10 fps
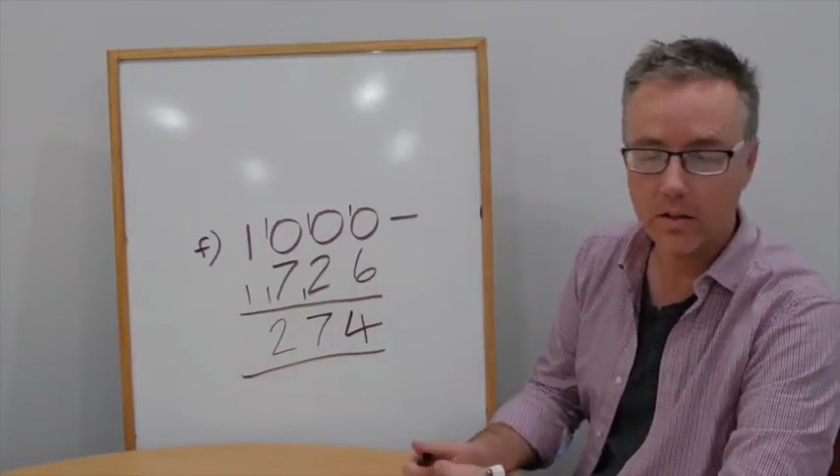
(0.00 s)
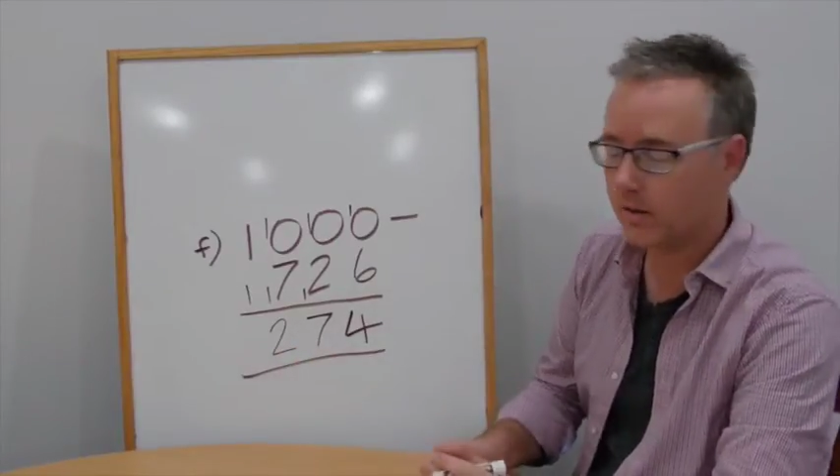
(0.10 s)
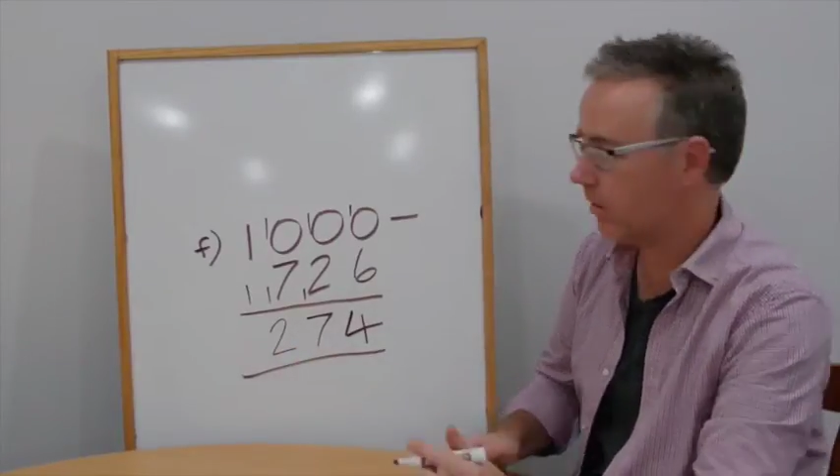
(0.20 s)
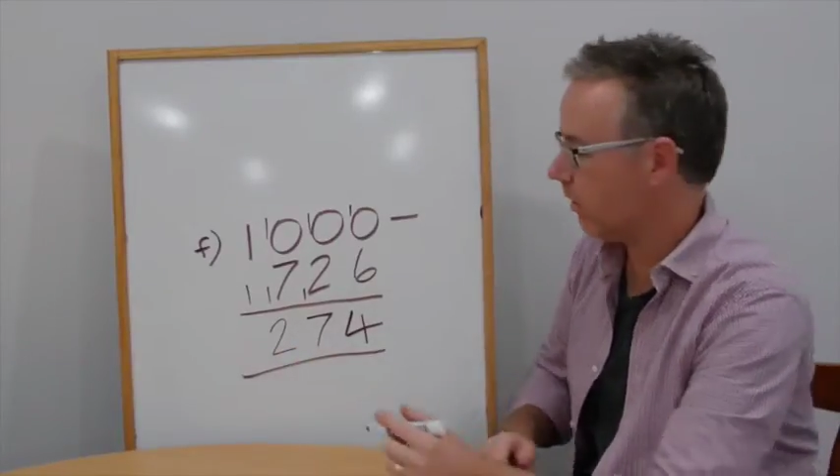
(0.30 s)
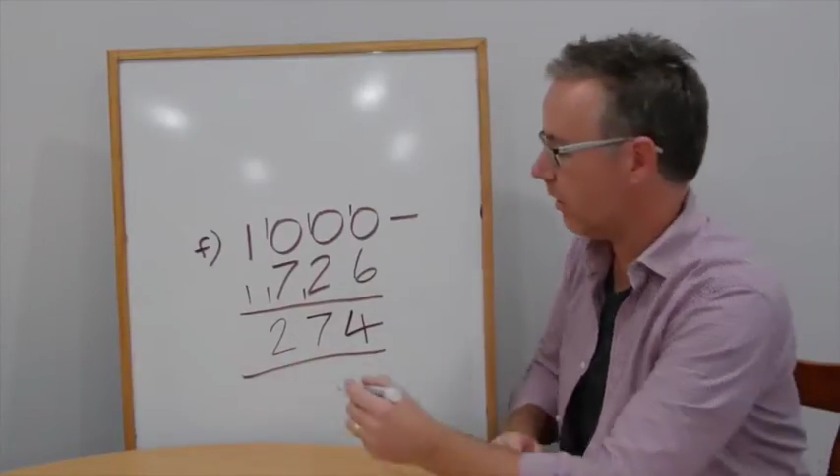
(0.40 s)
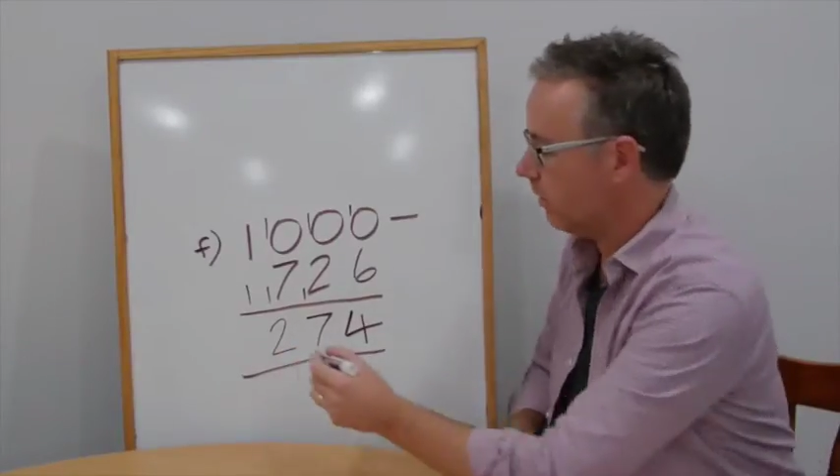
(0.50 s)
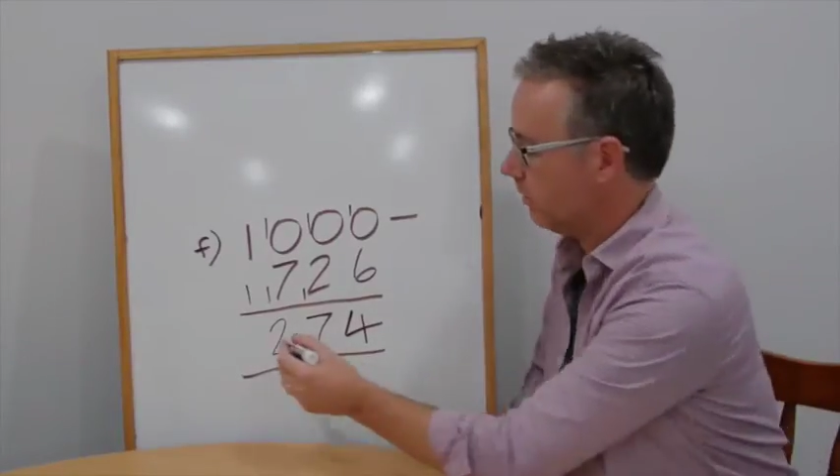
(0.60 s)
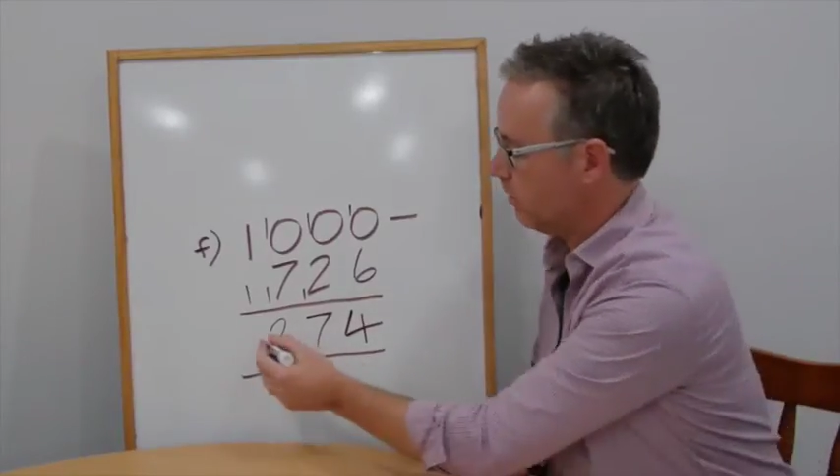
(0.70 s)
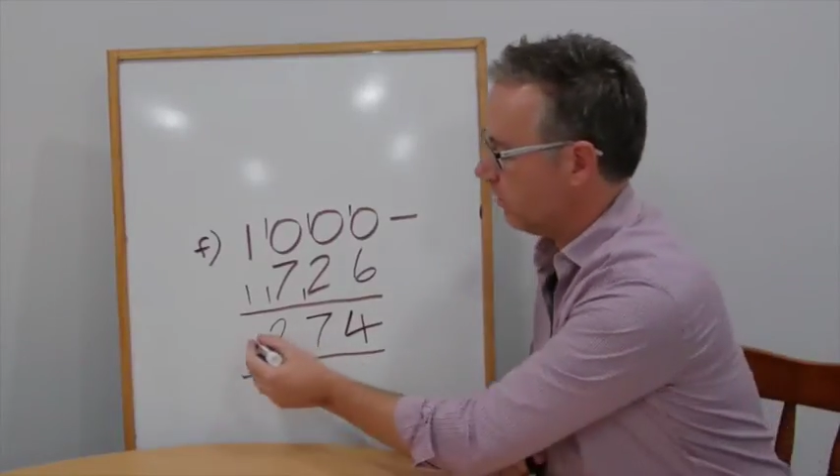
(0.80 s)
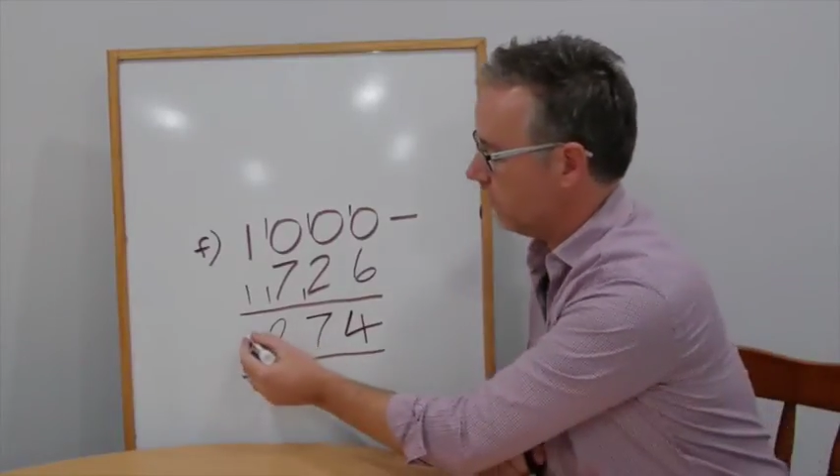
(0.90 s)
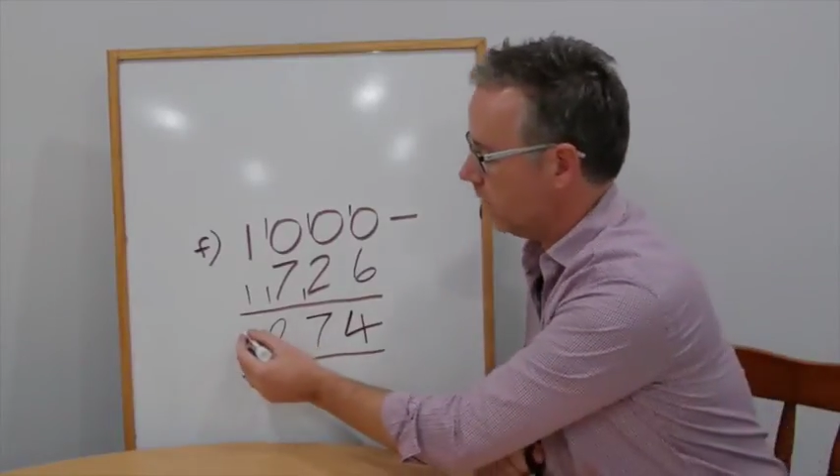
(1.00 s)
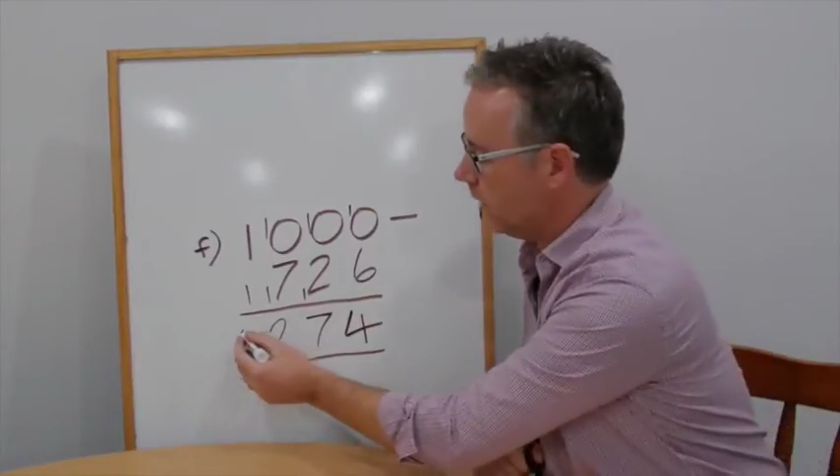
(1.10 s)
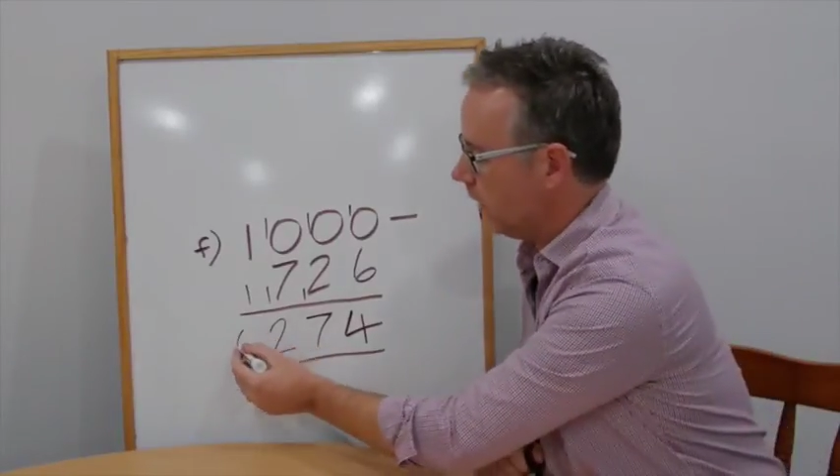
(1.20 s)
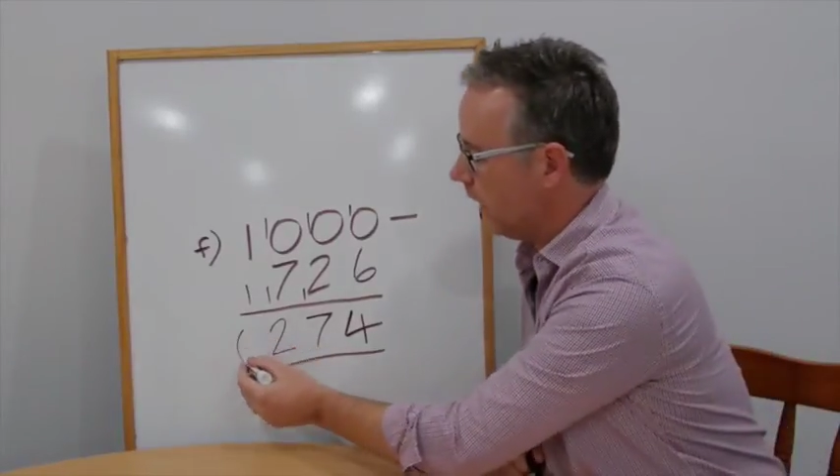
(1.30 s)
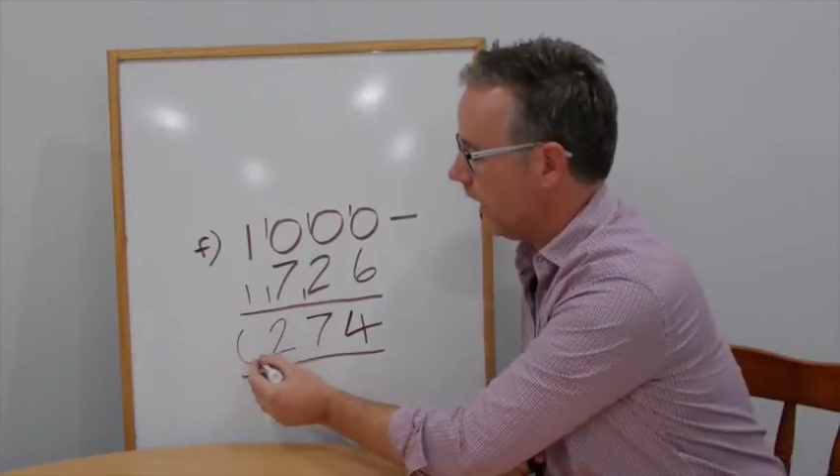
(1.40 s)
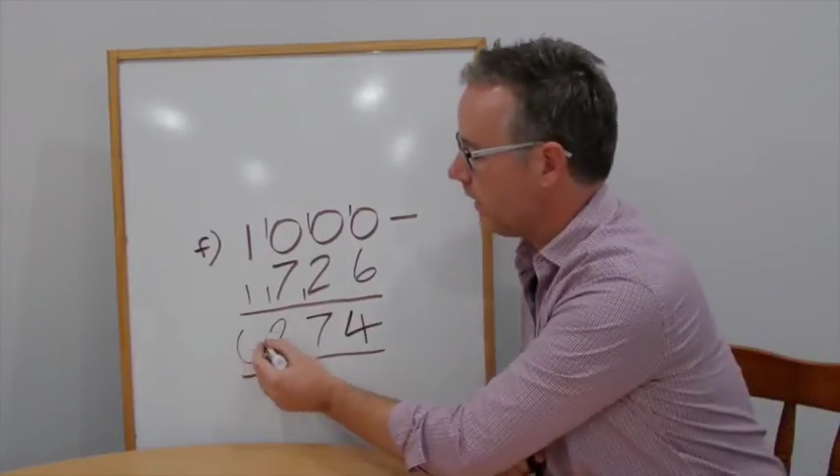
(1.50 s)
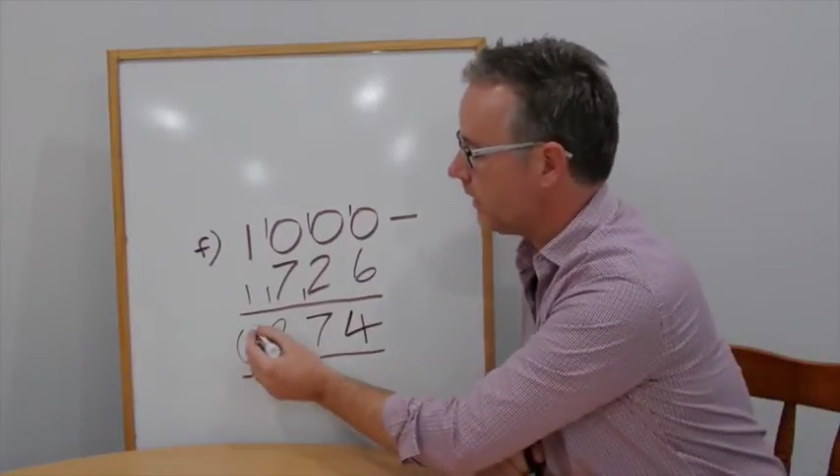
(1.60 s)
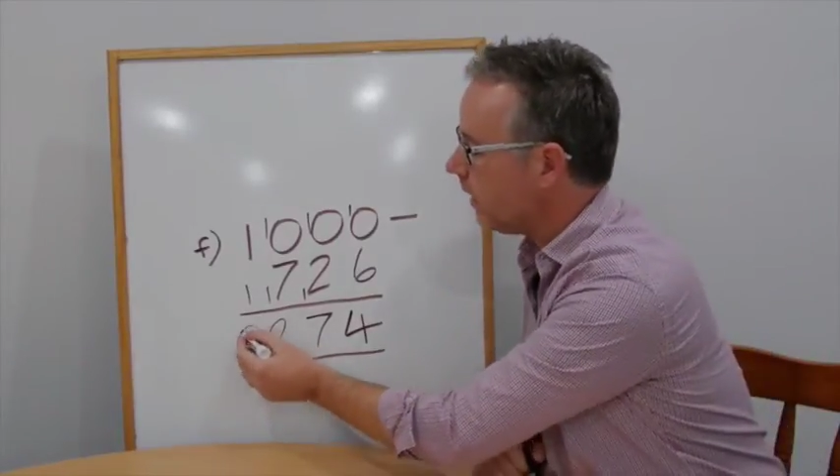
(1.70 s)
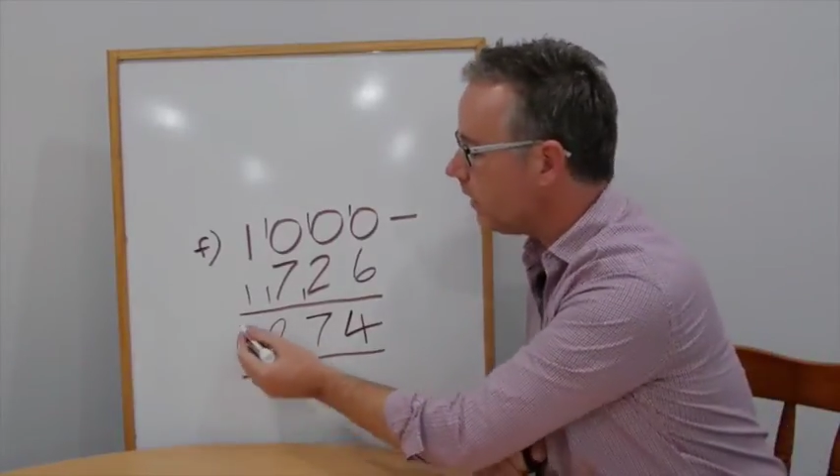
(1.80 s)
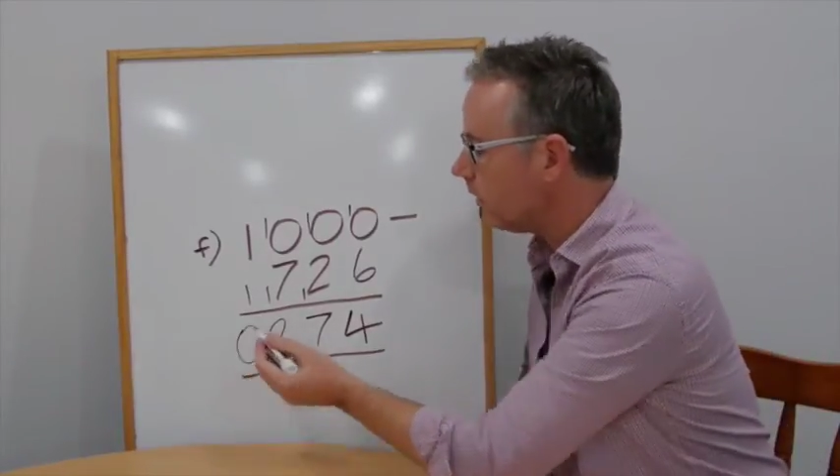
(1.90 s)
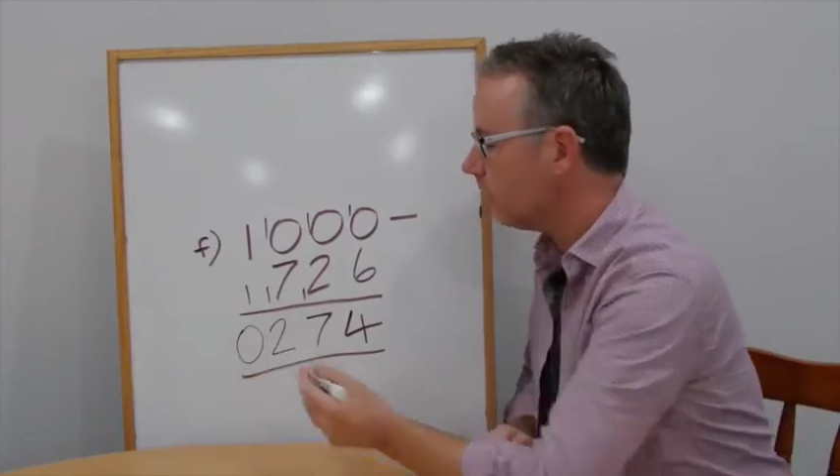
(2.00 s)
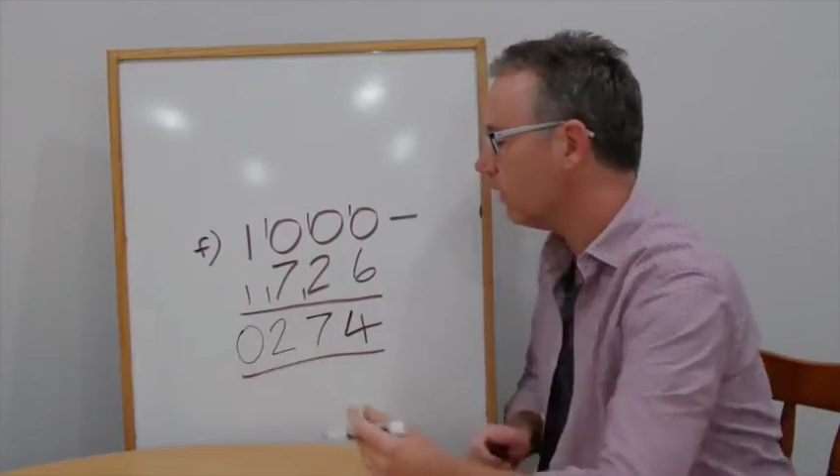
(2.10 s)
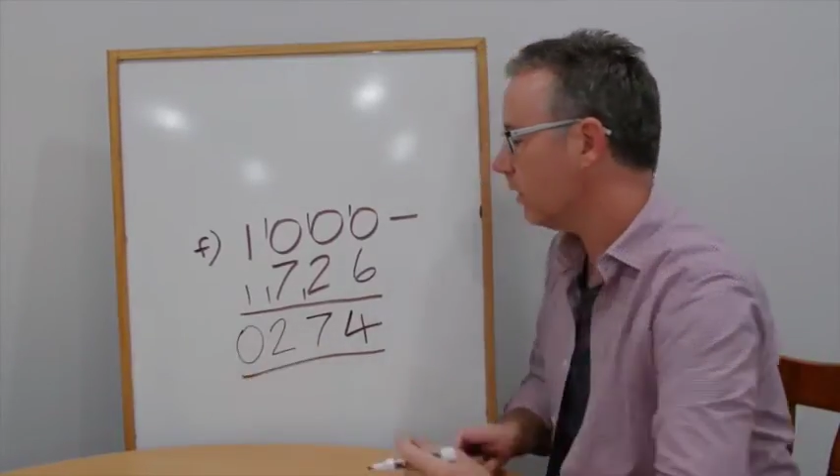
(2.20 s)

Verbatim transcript: 0. Answer,